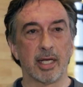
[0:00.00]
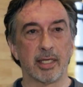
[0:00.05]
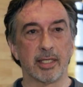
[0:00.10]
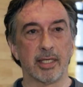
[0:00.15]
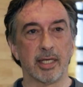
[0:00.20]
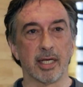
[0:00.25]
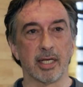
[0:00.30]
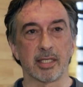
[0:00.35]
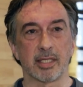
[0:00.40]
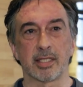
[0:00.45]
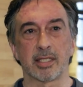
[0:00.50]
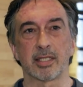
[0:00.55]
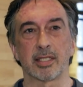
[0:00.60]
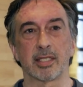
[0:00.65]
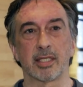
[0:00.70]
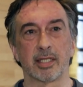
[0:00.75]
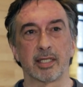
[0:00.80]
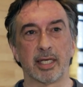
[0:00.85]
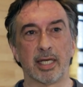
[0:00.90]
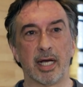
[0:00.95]

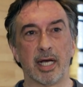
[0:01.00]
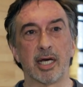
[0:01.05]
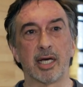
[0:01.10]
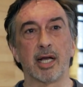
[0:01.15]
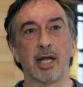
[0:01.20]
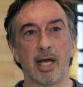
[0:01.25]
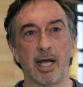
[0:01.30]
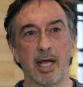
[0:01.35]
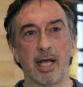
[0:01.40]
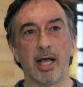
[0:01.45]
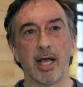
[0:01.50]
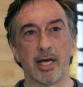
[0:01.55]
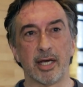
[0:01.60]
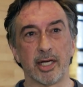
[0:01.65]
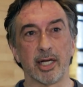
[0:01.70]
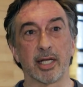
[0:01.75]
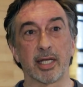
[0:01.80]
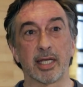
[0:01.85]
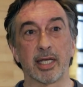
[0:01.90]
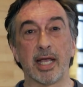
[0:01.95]
Yes,
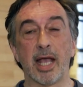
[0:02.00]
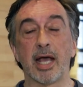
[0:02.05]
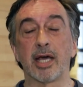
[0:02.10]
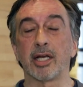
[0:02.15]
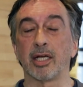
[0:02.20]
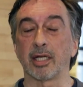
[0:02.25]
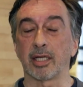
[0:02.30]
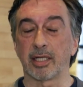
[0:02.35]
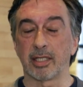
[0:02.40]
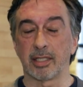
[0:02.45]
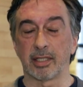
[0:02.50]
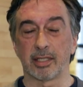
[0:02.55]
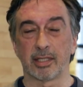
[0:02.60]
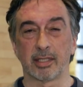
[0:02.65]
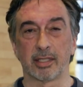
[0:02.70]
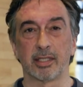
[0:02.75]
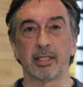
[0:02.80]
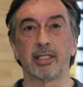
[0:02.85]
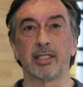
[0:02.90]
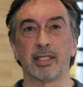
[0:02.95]
arak.
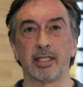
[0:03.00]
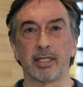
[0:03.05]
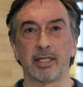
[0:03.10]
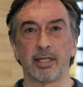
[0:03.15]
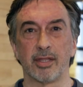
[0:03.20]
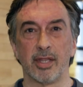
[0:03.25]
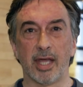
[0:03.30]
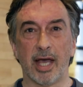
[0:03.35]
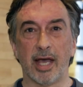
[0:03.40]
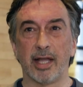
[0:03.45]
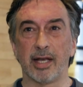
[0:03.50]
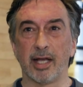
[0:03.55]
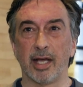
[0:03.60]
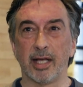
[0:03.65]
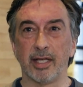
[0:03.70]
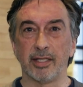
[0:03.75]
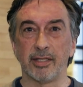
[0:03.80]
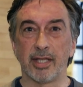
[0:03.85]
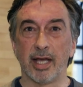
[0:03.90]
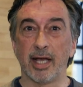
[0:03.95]

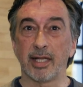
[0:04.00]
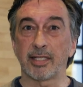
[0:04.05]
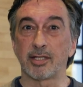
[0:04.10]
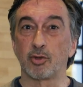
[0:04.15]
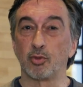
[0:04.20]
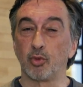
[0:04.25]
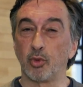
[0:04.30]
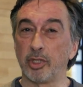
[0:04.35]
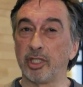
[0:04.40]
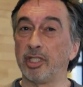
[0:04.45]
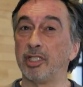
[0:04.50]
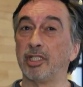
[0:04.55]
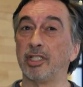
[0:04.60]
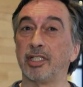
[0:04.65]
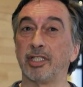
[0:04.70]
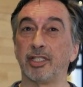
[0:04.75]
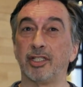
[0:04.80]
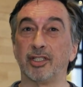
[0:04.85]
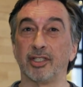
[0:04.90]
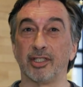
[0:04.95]
That's
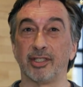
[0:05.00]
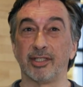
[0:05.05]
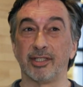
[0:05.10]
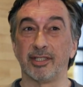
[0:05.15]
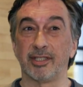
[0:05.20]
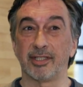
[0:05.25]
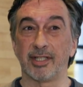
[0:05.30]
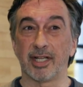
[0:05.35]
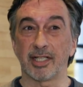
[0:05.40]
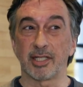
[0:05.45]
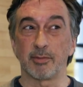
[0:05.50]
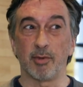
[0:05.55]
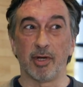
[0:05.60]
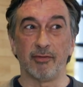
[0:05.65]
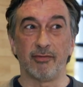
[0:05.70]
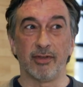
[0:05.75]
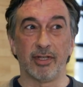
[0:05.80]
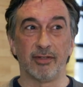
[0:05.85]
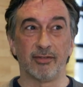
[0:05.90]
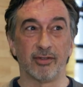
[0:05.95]
really good. That's my
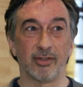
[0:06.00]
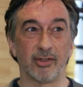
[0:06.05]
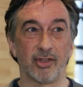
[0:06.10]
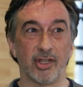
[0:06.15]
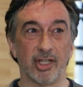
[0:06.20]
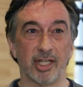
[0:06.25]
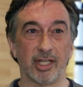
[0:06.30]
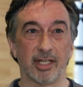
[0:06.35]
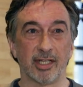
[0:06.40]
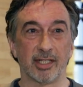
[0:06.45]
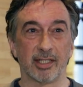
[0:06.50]
favorite thing.